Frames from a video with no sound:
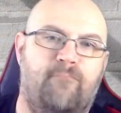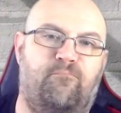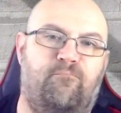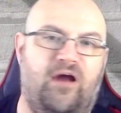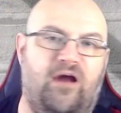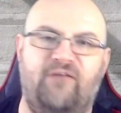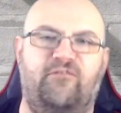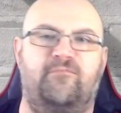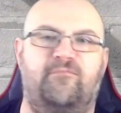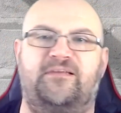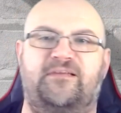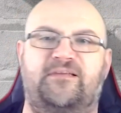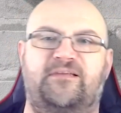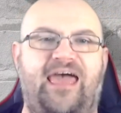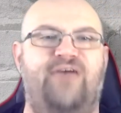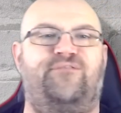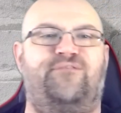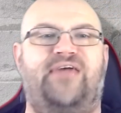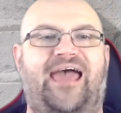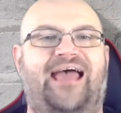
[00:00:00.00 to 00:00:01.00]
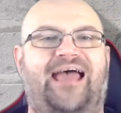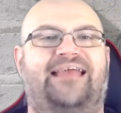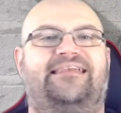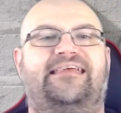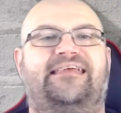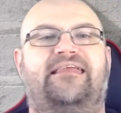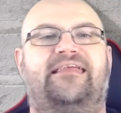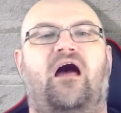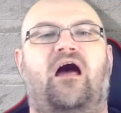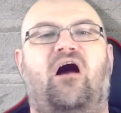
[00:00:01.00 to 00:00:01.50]
Braverman's
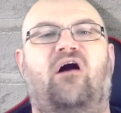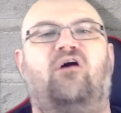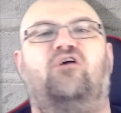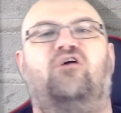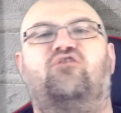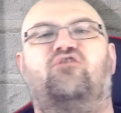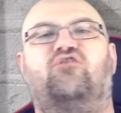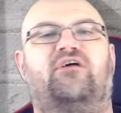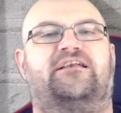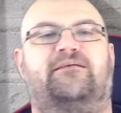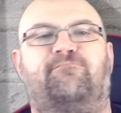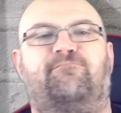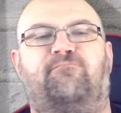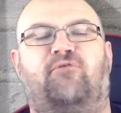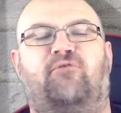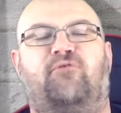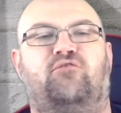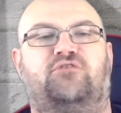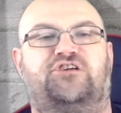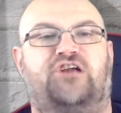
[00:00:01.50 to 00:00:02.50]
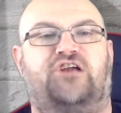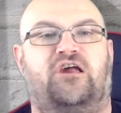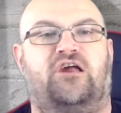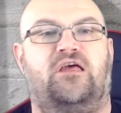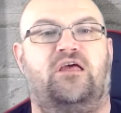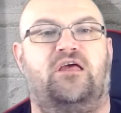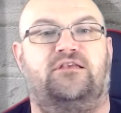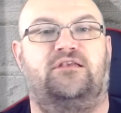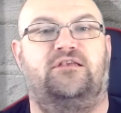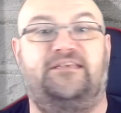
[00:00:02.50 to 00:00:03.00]
heavy-handed, hard-right approach
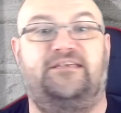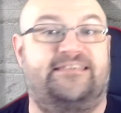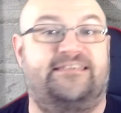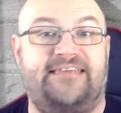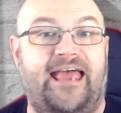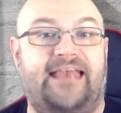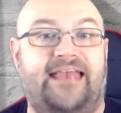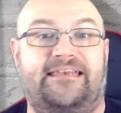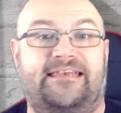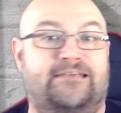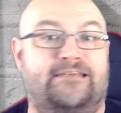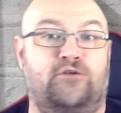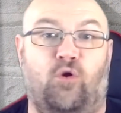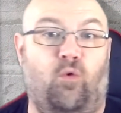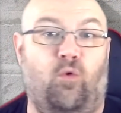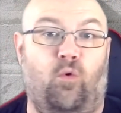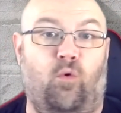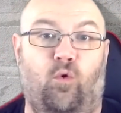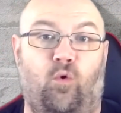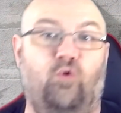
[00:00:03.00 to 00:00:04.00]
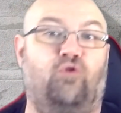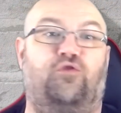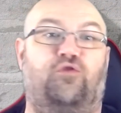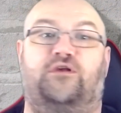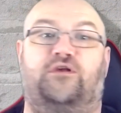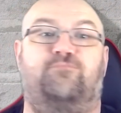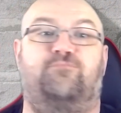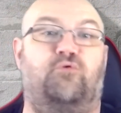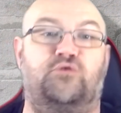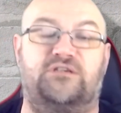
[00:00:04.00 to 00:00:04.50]
to dissent, as all
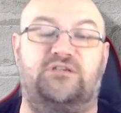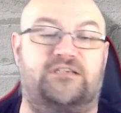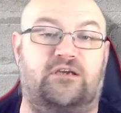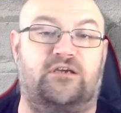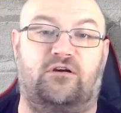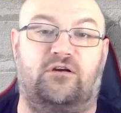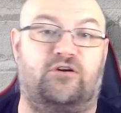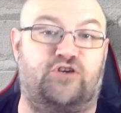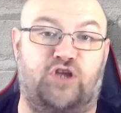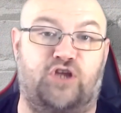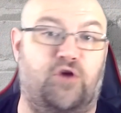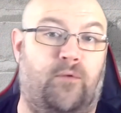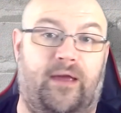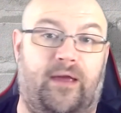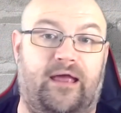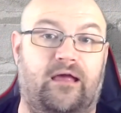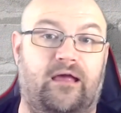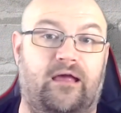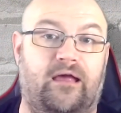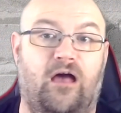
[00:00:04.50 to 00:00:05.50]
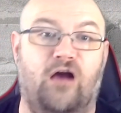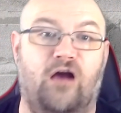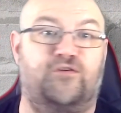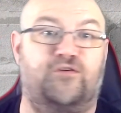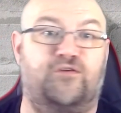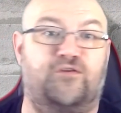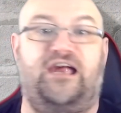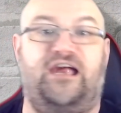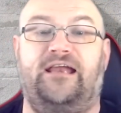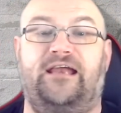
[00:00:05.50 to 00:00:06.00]
this points to her doing,
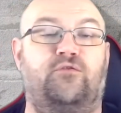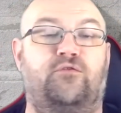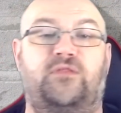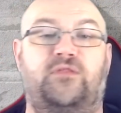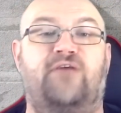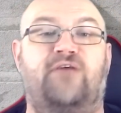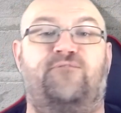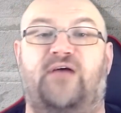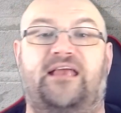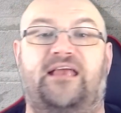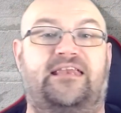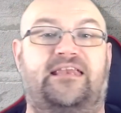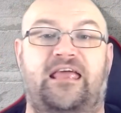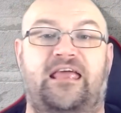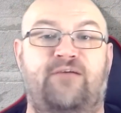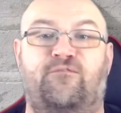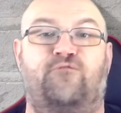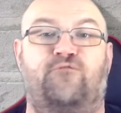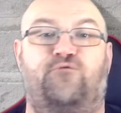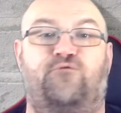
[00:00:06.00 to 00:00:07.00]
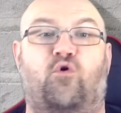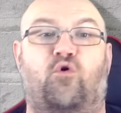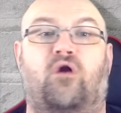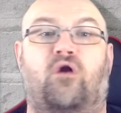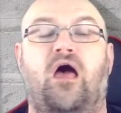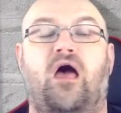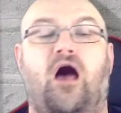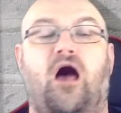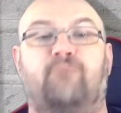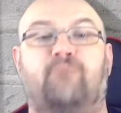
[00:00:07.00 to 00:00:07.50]
overshadowed the event even
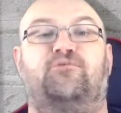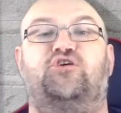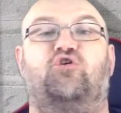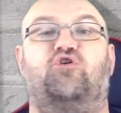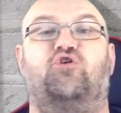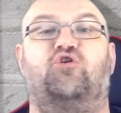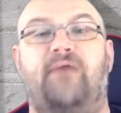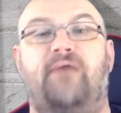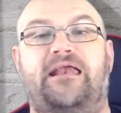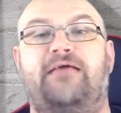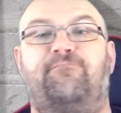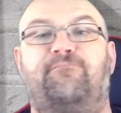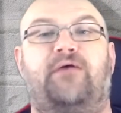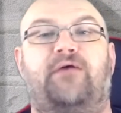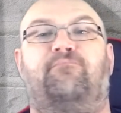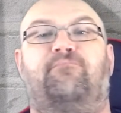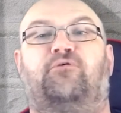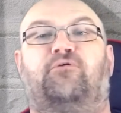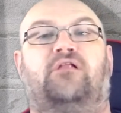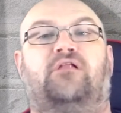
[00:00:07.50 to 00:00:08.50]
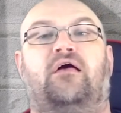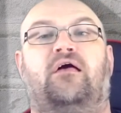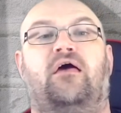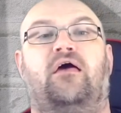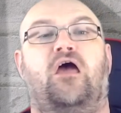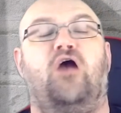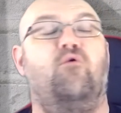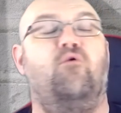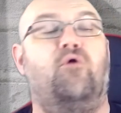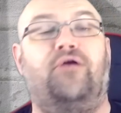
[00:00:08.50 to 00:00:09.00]
for, I'm sure, many people
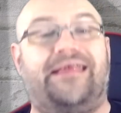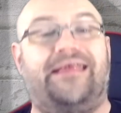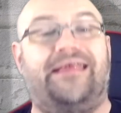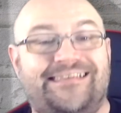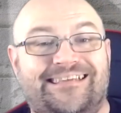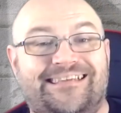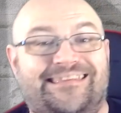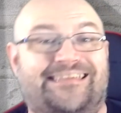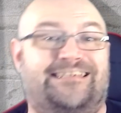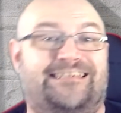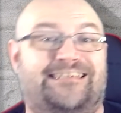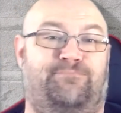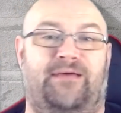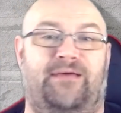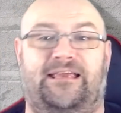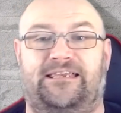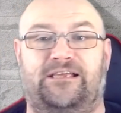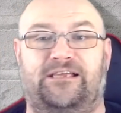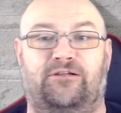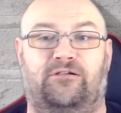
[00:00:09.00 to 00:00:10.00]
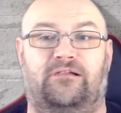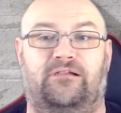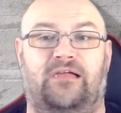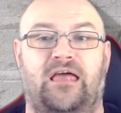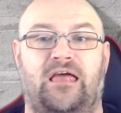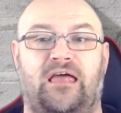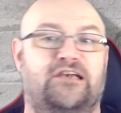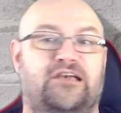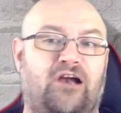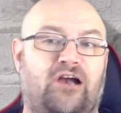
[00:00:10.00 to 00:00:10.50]
who were into this spectacle.
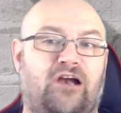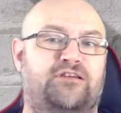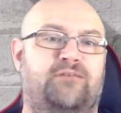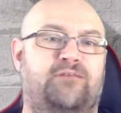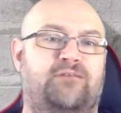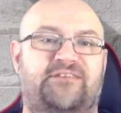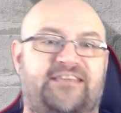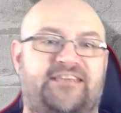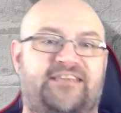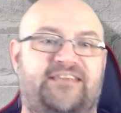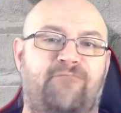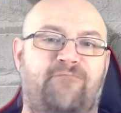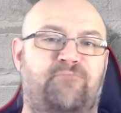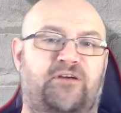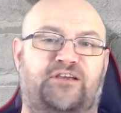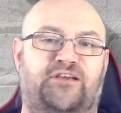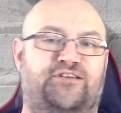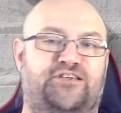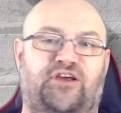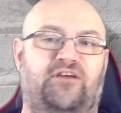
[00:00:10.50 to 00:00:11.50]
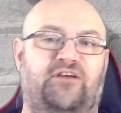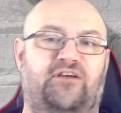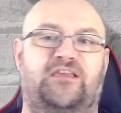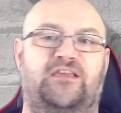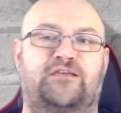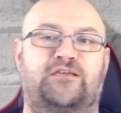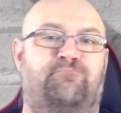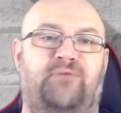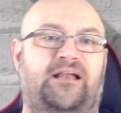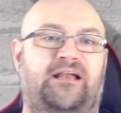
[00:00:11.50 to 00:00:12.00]
Charles himself might have signed
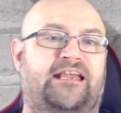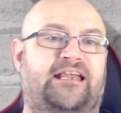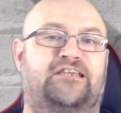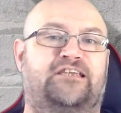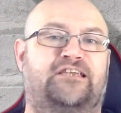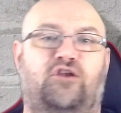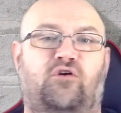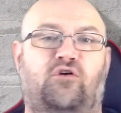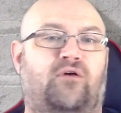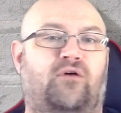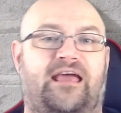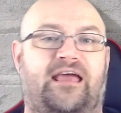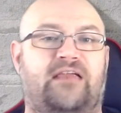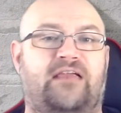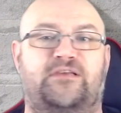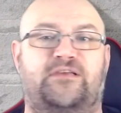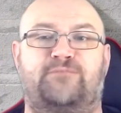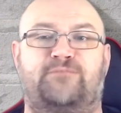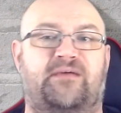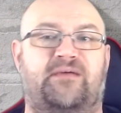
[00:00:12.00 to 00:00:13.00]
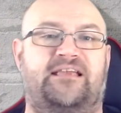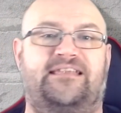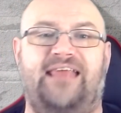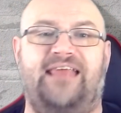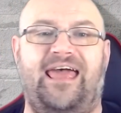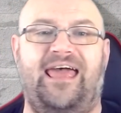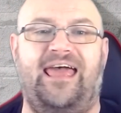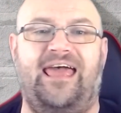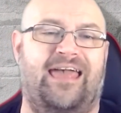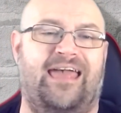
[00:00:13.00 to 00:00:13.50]
this bill into law ahead of his big
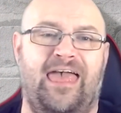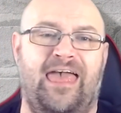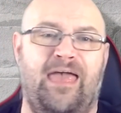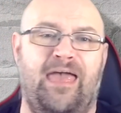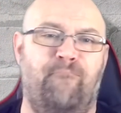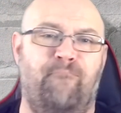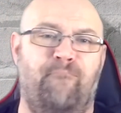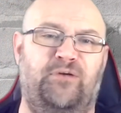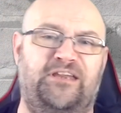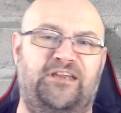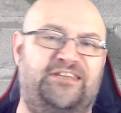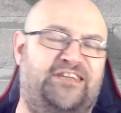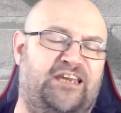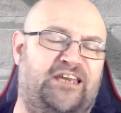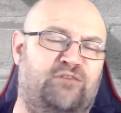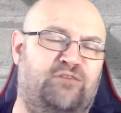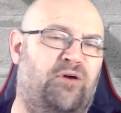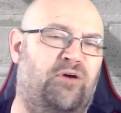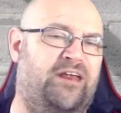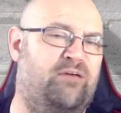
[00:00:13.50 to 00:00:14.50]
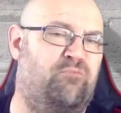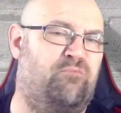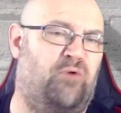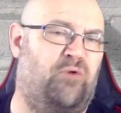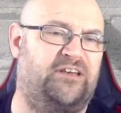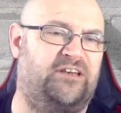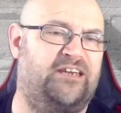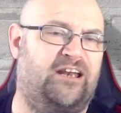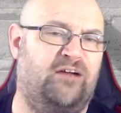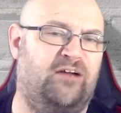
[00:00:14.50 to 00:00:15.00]
day, but is this what he
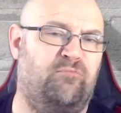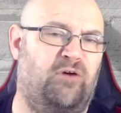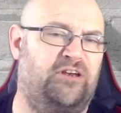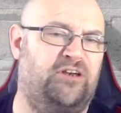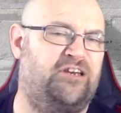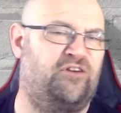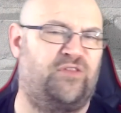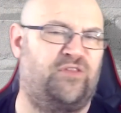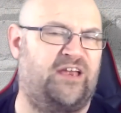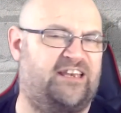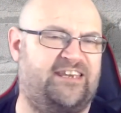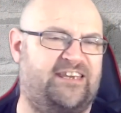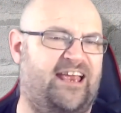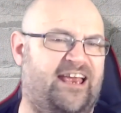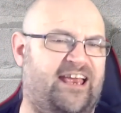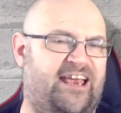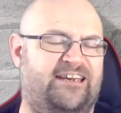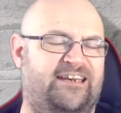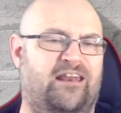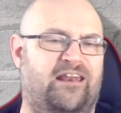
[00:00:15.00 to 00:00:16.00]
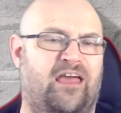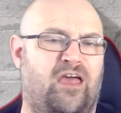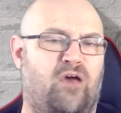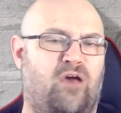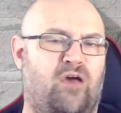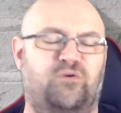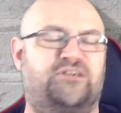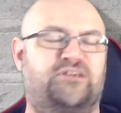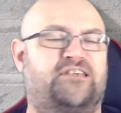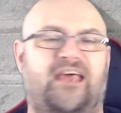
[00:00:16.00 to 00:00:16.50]
wanted? I wonder if the attention
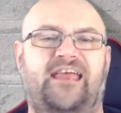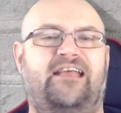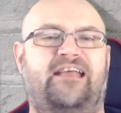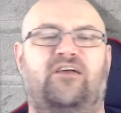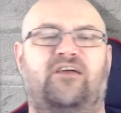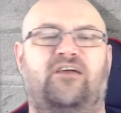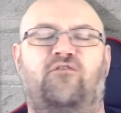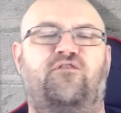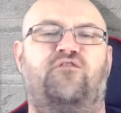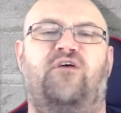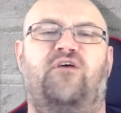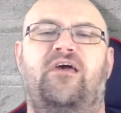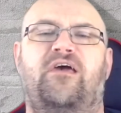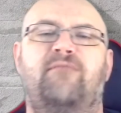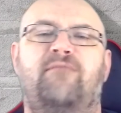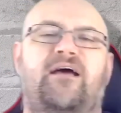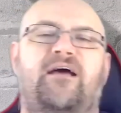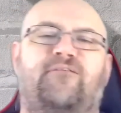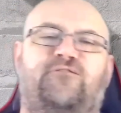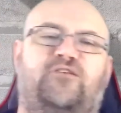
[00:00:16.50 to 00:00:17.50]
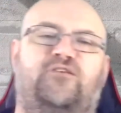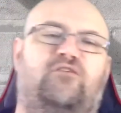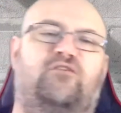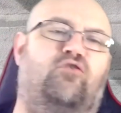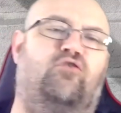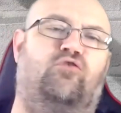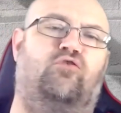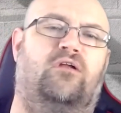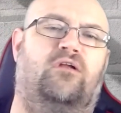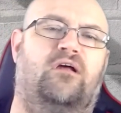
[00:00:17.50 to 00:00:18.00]
was taken off of him after
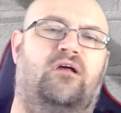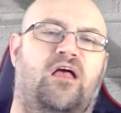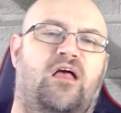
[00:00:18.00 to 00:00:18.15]
all.